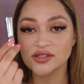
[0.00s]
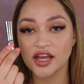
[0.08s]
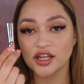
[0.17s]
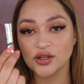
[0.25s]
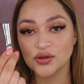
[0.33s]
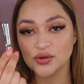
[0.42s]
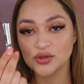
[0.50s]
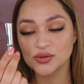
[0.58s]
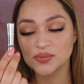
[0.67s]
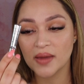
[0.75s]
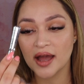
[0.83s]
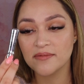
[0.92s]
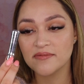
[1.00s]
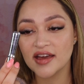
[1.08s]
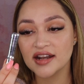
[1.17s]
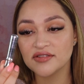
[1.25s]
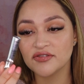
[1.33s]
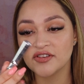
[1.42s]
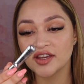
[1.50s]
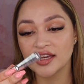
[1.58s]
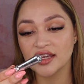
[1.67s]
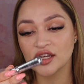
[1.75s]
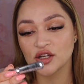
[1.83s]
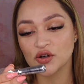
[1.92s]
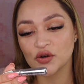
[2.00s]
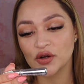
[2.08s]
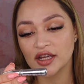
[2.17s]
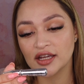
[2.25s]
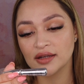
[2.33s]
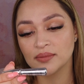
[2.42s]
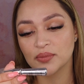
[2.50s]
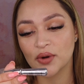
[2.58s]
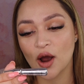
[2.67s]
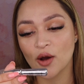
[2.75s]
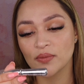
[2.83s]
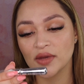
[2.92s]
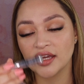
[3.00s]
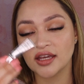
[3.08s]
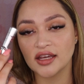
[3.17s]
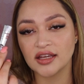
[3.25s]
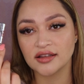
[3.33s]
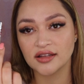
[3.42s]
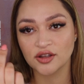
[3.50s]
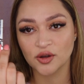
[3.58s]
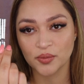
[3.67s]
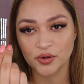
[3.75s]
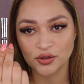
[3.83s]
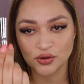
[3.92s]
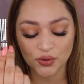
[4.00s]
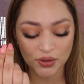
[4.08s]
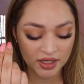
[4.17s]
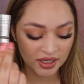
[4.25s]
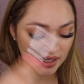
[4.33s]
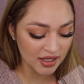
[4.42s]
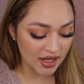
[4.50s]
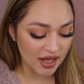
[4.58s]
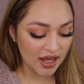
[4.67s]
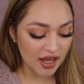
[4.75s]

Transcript: I use my Benefit Green Brow Me in the number 3.